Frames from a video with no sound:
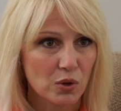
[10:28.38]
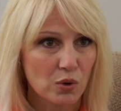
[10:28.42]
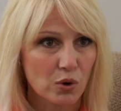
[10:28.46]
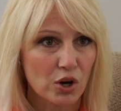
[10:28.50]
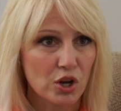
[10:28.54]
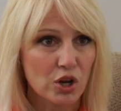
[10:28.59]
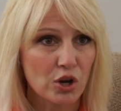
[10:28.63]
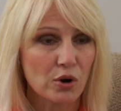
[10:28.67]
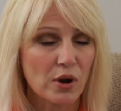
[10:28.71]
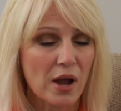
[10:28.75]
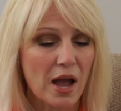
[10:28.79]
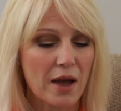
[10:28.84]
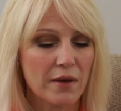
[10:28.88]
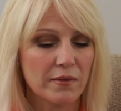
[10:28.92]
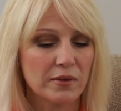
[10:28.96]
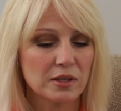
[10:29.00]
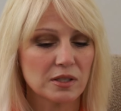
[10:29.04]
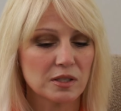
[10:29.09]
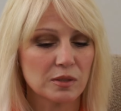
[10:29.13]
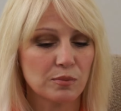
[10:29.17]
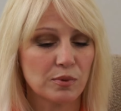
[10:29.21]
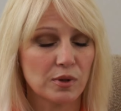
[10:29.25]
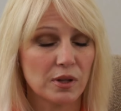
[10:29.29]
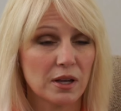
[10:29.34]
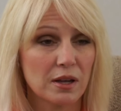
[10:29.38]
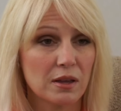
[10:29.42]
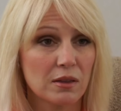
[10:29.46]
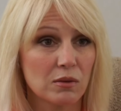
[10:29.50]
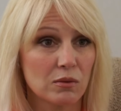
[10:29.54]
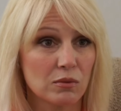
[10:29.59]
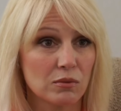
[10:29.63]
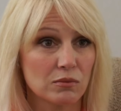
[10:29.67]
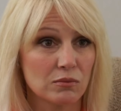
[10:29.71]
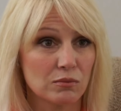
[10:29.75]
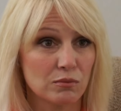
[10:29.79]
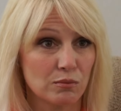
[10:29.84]
or you're having to play
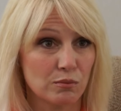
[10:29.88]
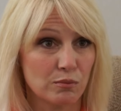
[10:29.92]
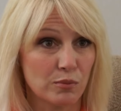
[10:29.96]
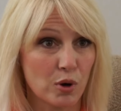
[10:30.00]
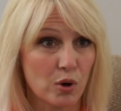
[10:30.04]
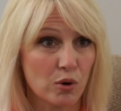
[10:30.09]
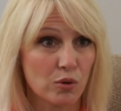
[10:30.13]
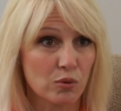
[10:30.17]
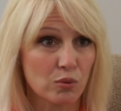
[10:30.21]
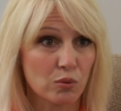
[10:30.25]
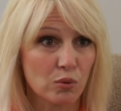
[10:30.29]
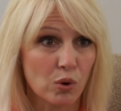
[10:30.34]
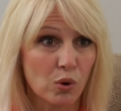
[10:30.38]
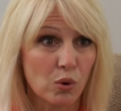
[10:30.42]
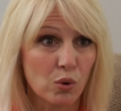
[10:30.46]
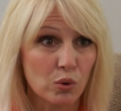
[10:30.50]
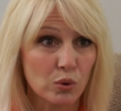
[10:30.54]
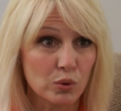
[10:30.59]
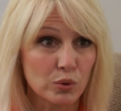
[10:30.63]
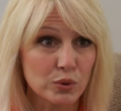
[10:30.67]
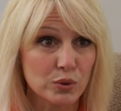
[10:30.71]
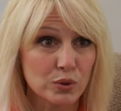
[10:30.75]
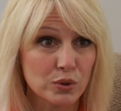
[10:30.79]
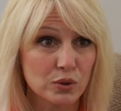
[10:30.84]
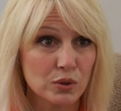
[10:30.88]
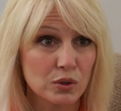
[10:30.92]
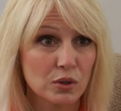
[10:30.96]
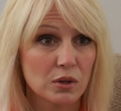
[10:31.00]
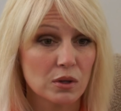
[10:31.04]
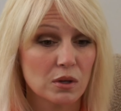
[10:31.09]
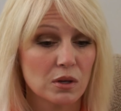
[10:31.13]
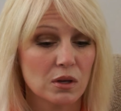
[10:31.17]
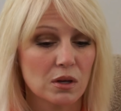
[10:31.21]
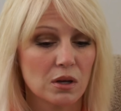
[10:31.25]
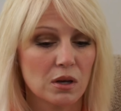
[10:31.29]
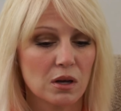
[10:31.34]
both roles,
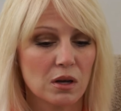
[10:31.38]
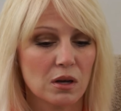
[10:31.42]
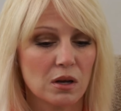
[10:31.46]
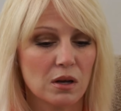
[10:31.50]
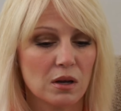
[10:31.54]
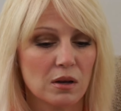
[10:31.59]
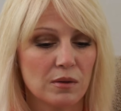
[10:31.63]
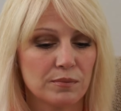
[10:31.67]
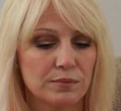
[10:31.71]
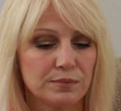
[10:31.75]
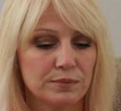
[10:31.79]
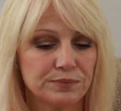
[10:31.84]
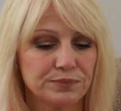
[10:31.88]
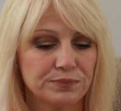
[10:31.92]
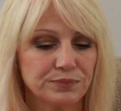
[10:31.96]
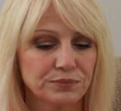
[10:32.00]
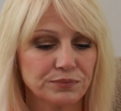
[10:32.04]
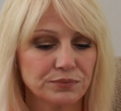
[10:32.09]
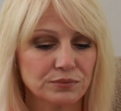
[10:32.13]
the